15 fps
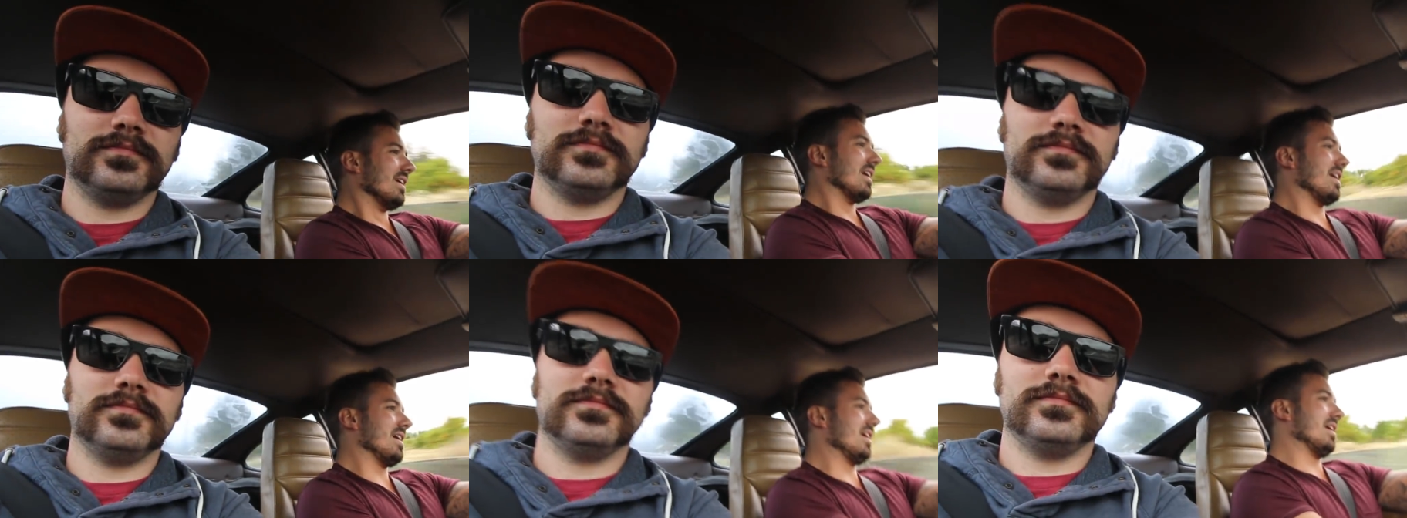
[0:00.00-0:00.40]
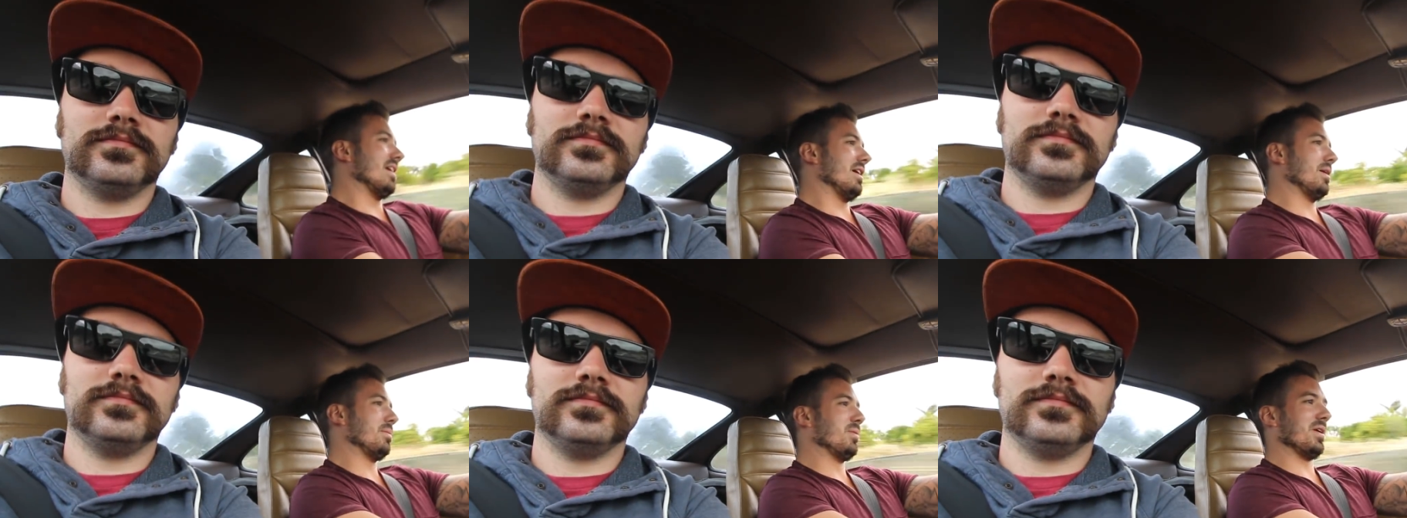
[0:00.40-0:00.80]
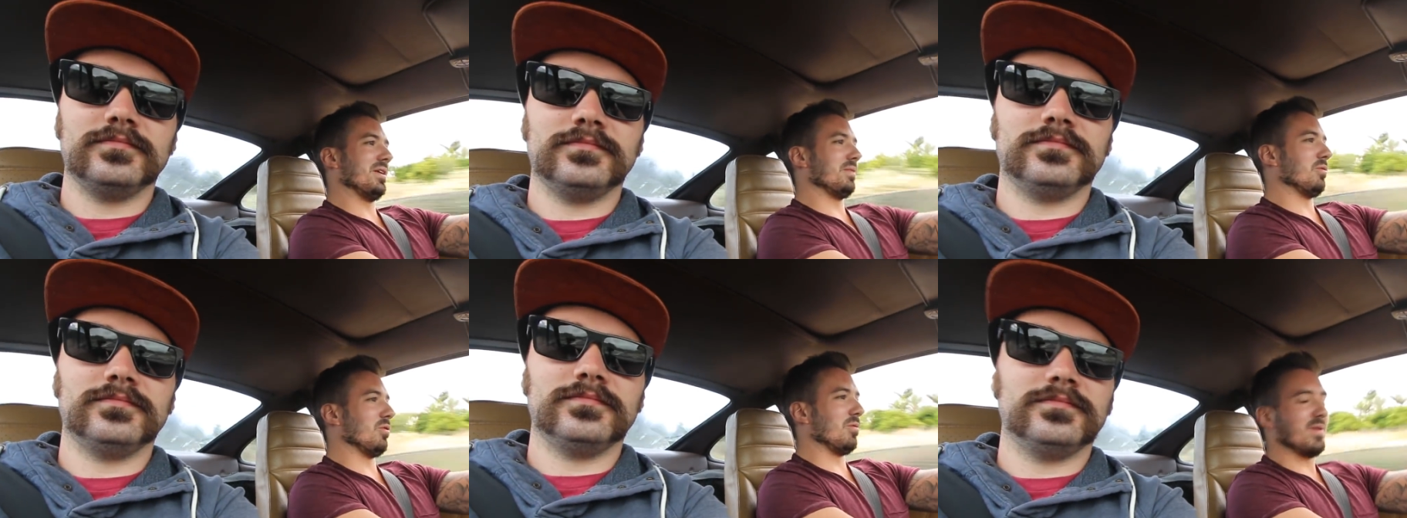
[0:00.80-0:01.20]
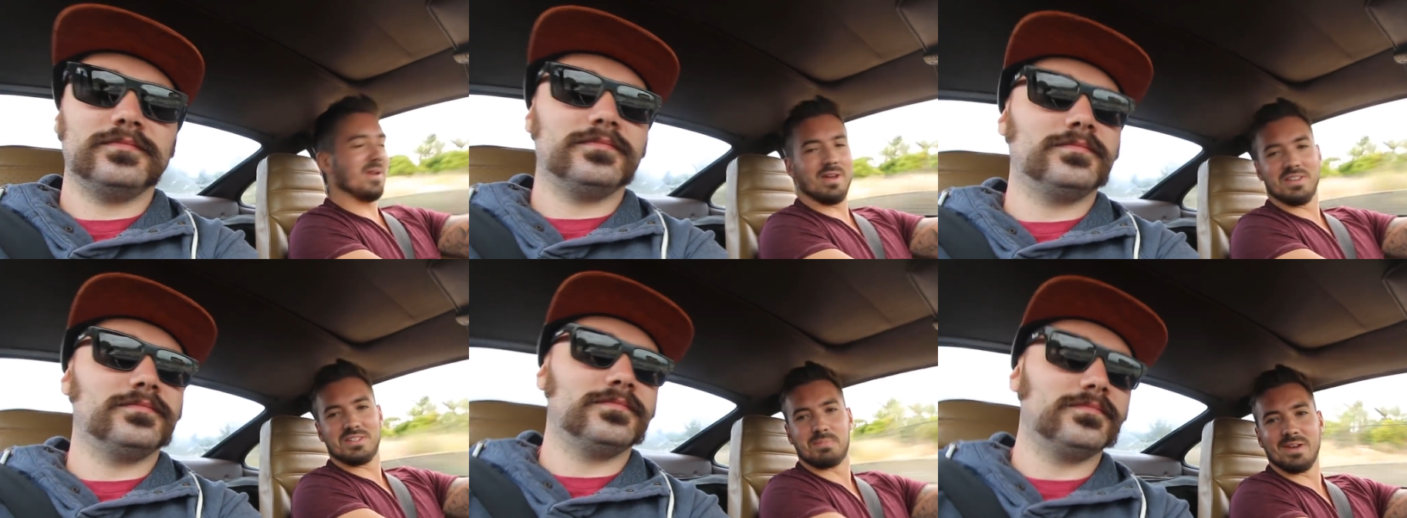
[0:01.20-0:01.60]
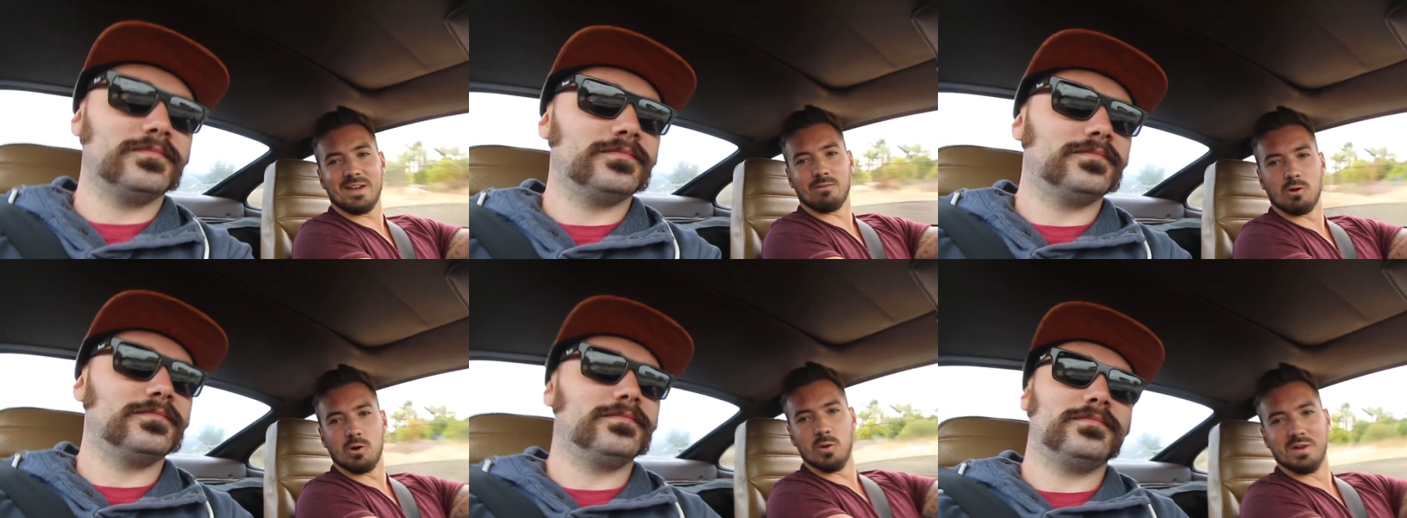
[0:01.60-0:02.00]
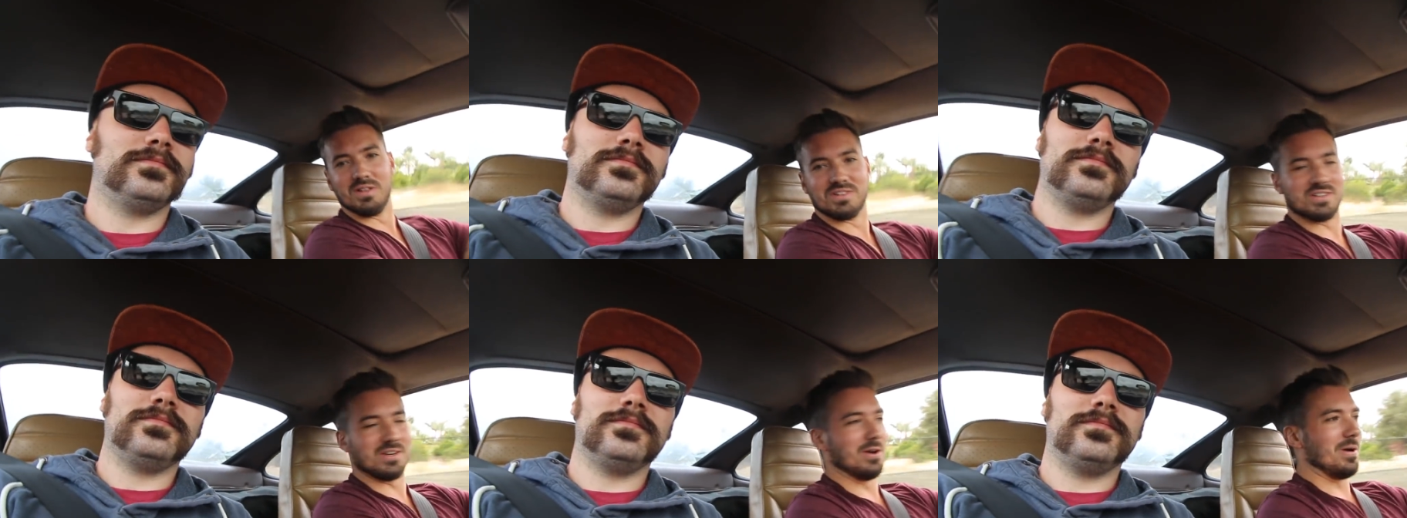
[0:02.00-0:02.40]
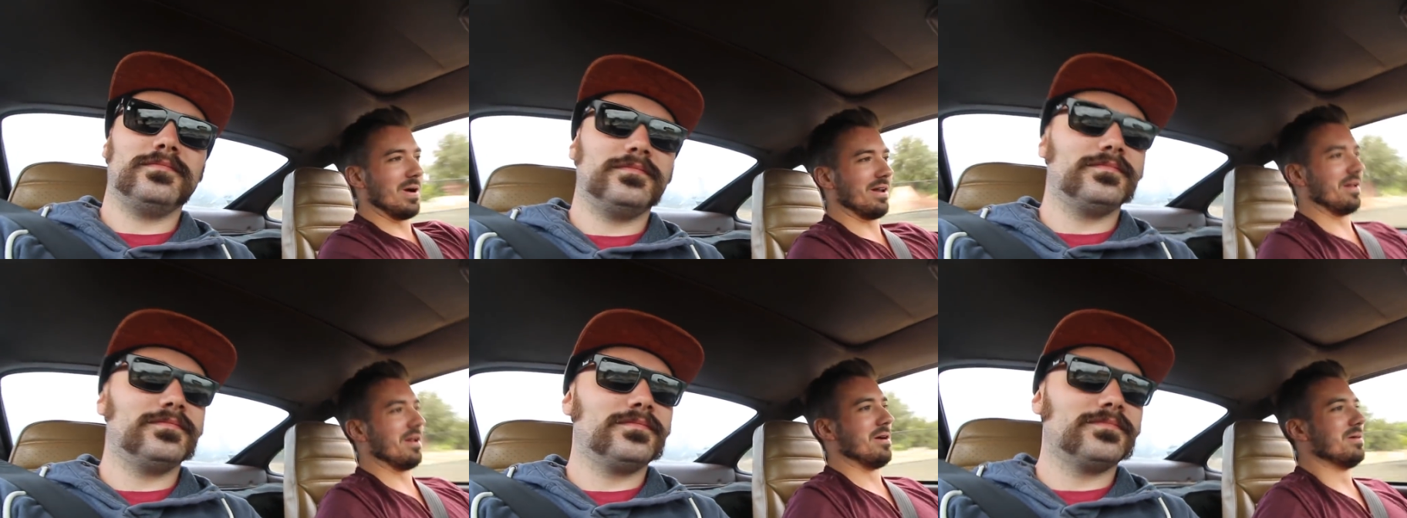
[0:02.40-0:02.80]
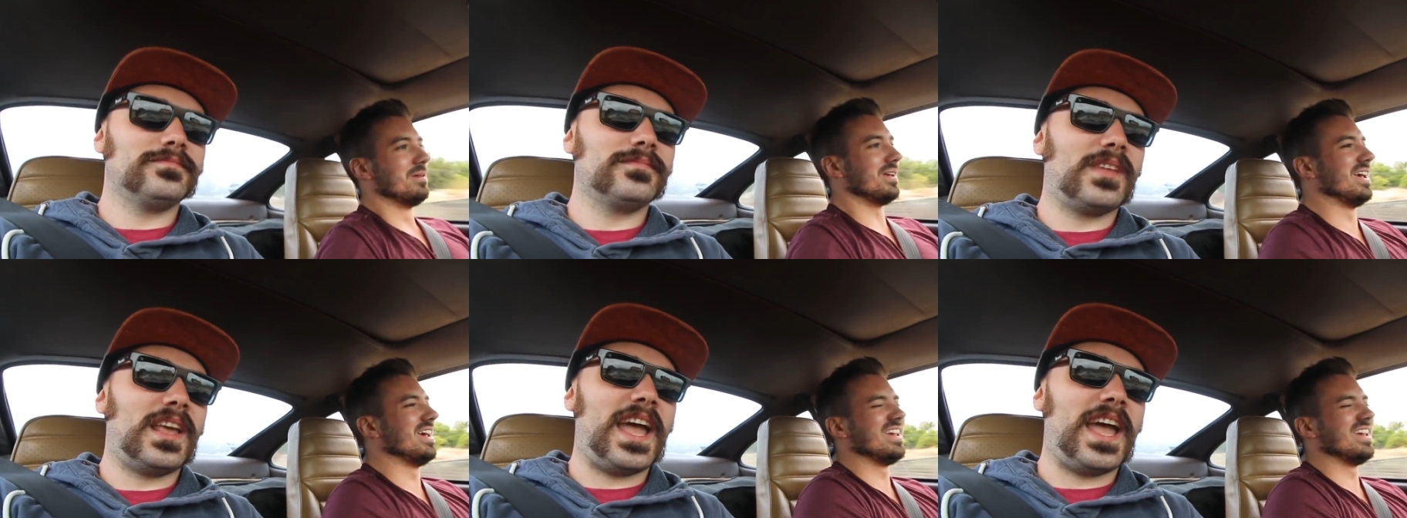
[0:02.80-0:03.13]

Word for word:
Speaker 1: Uh, but it's being ruined, so I don't